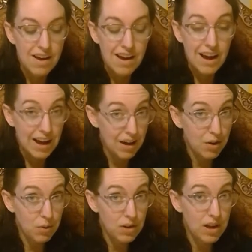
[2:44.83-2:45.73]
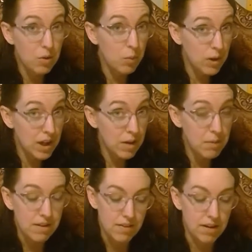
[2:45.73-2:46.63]
How can we
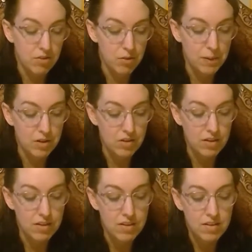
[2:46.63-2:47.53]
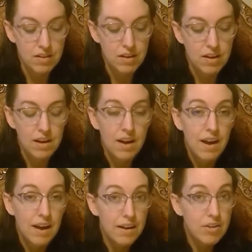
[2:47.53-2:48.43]
be saved from our sins?
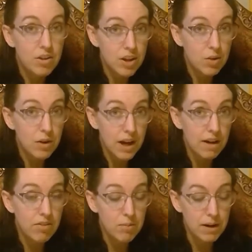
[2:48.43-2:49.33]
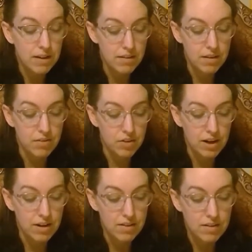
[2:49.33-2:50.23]
And do you have the mindset of
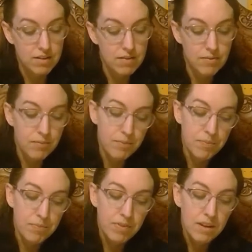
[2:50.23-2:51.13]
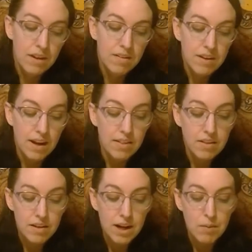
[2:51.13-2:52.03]
Christ? Take the
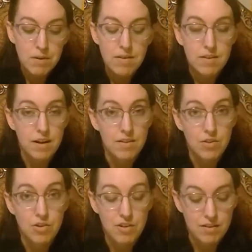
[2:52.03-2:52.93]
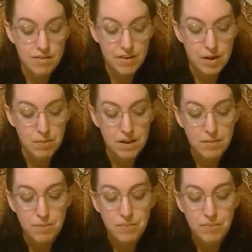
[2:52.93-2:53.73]
time to discuss those as a family.